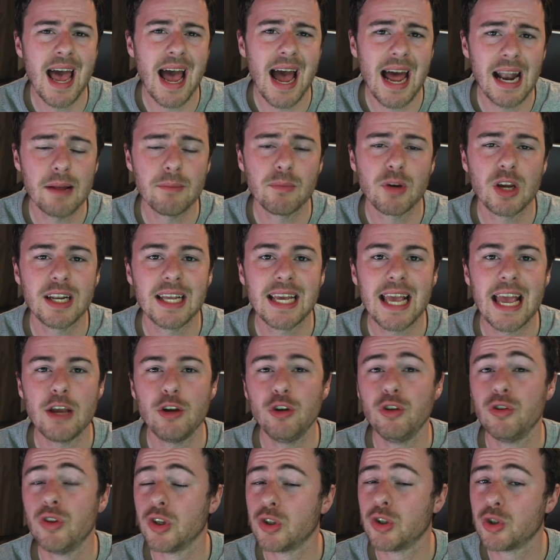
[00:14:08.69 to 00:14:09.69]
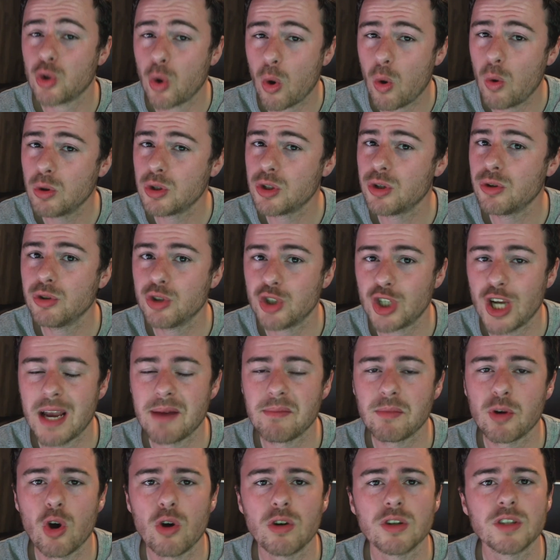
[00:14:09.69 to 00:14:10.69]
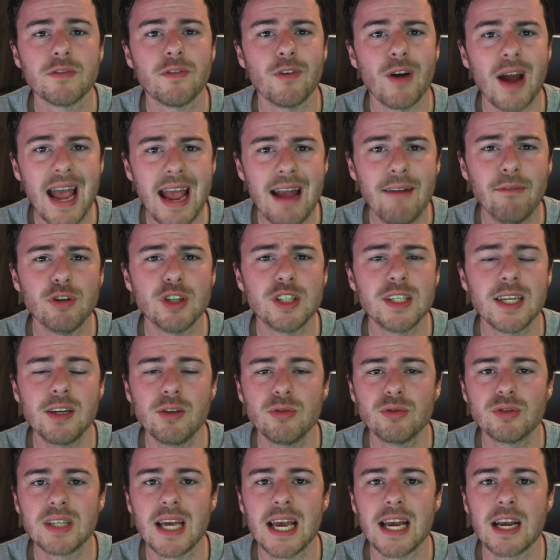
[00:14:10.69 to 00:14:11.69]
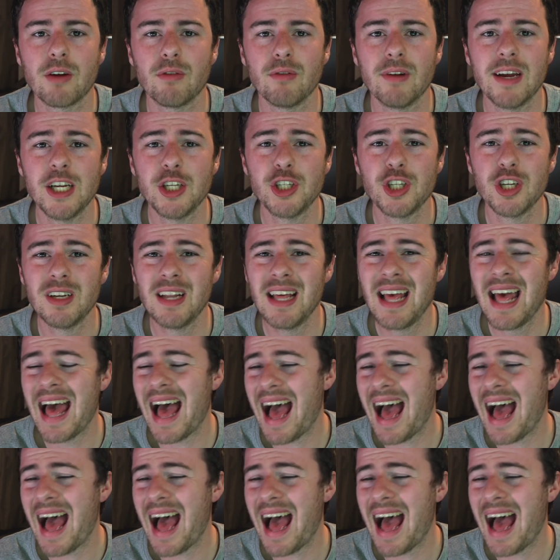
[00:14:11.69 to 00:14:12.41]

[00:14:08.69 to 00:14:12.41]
and I'm going to get you the total gem cost for every single decoration